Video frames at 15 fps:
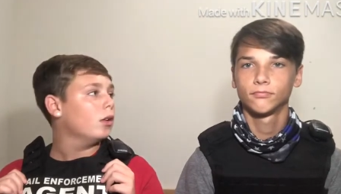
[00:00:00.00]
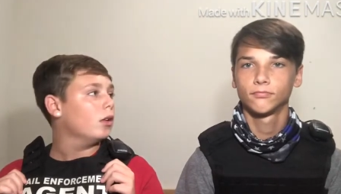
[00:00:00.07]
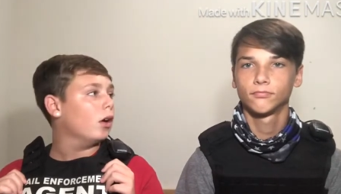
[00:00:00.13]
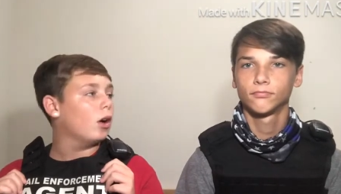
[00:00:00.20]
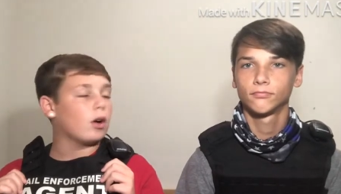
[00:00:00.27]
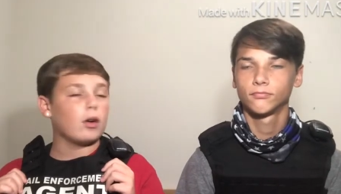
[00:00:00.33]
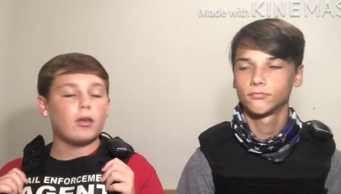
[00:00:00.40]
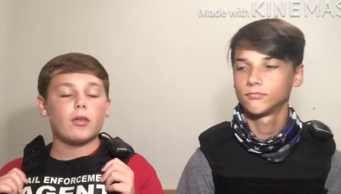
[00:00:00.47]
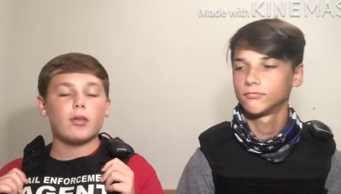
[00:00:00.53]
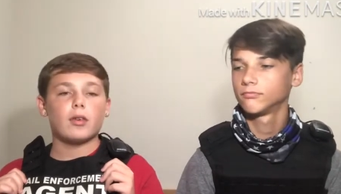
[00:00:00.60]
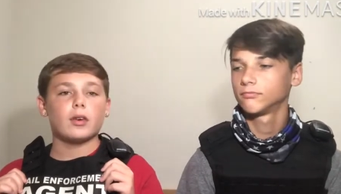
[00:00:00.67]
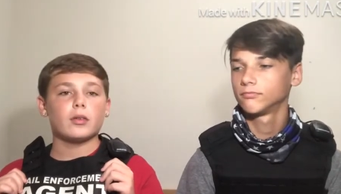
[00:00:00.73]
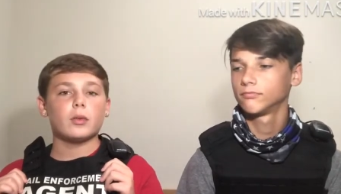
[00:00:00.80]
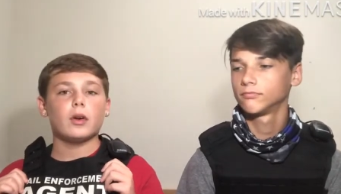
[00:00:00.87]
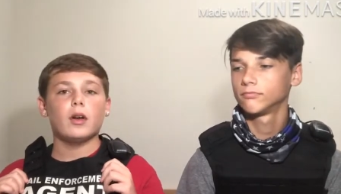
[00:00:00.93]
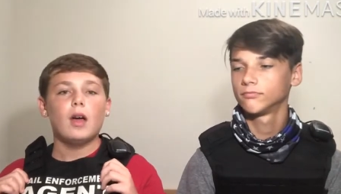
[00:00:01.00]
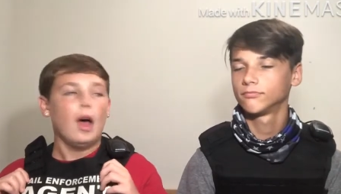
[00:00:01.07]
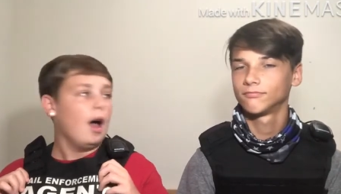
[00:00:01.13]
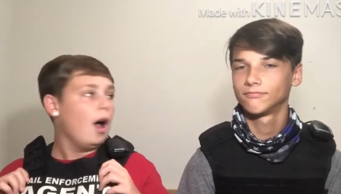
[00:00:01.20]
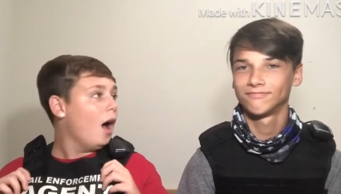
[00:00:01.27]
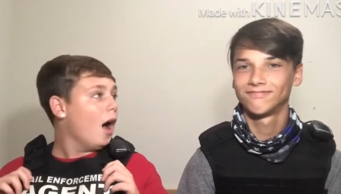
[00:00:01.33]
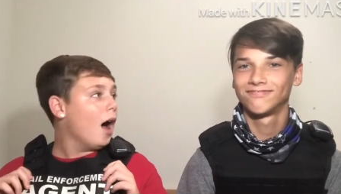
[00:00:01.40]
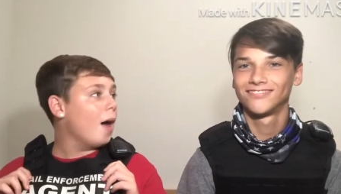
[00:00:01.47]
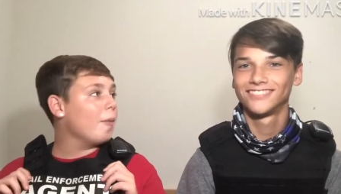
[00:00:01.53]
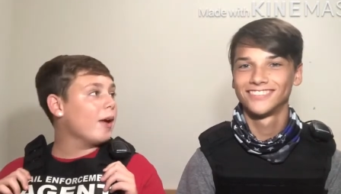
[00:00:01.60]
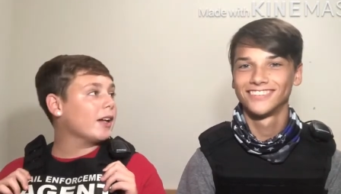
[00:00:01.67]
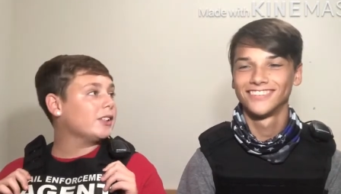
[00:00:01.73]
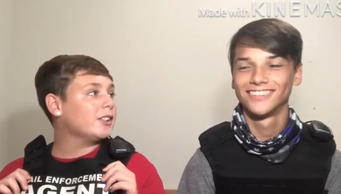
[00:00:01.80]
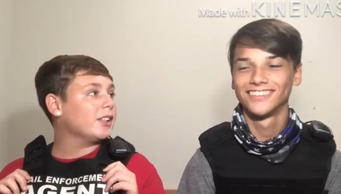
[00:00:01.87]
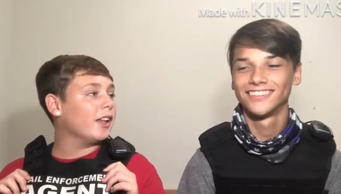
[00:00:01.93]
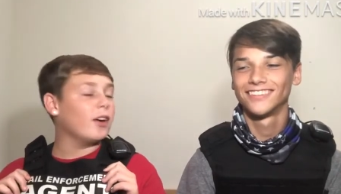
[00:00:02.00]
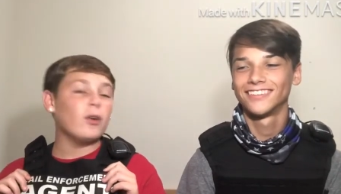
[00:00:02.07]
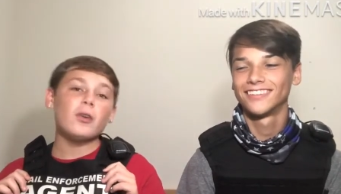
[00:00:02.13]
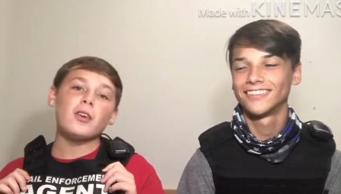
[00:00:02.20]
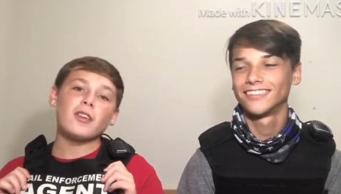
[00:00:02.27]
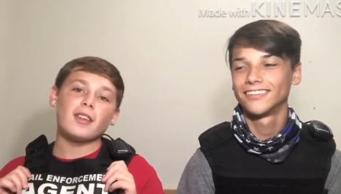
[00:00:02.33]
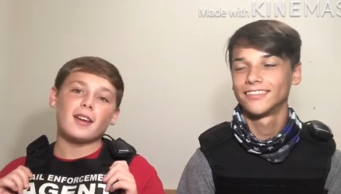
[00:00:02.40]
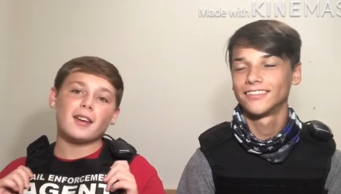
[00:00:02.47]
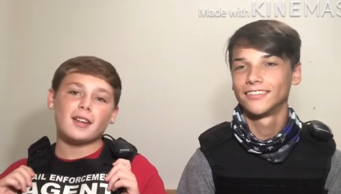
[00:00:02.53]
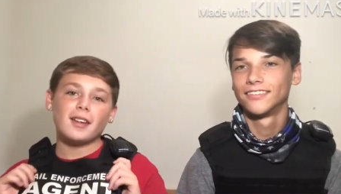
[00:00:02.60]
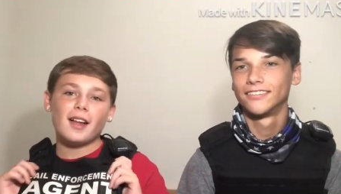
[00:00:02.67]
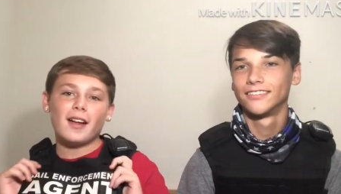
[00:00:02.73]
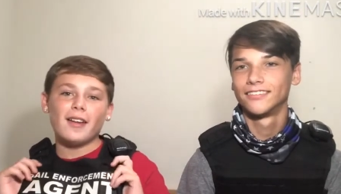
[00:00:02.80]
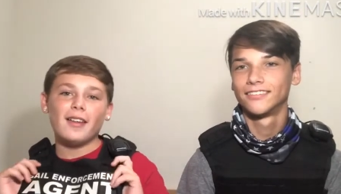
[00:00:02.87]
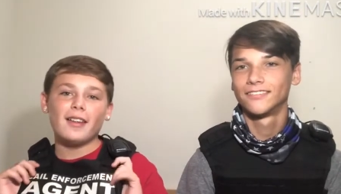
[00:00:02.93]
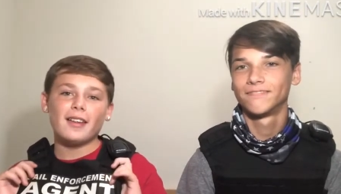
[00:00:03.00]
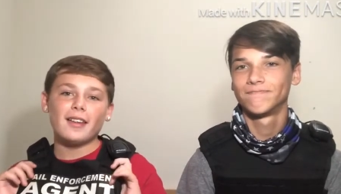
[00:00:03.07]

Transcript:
Speaker 1: I'll go first. Well, I'm actually older than Kalel.